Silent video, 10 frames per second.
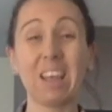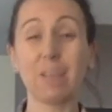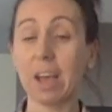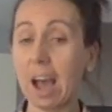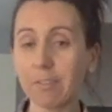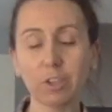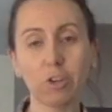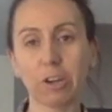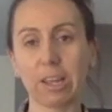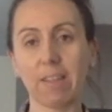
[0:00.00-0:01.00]
If you haven't
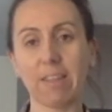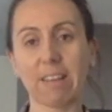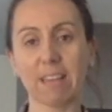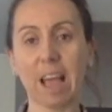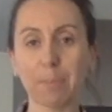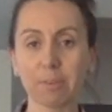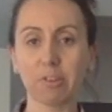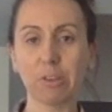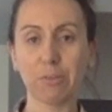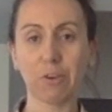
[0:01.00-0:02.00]
got it, that's
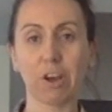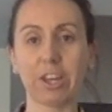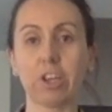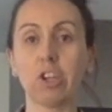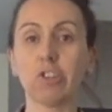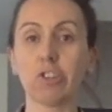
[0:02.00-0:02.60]
absolutely fine.